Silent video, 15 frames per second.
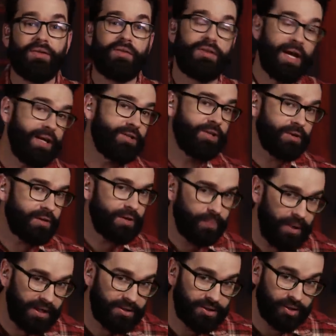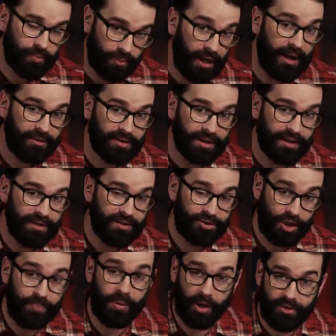they took the picture proudly.
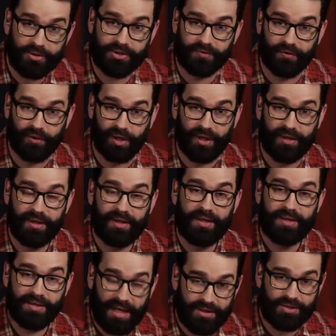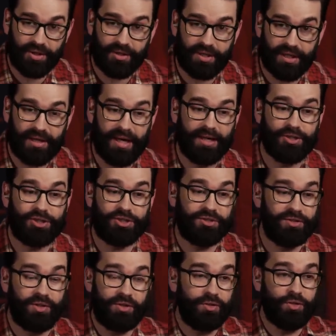She posed for it. They took it and she,
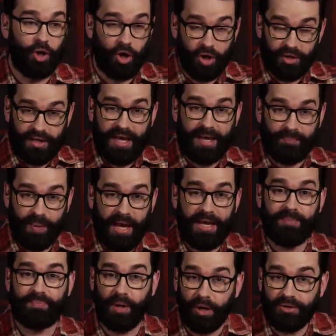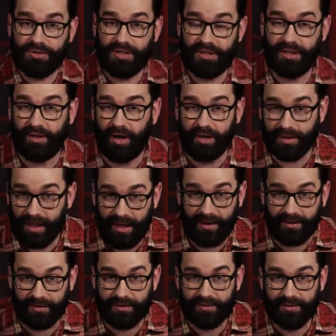her campaign posted it
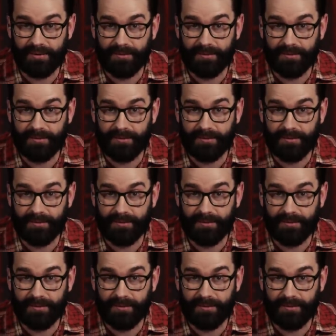online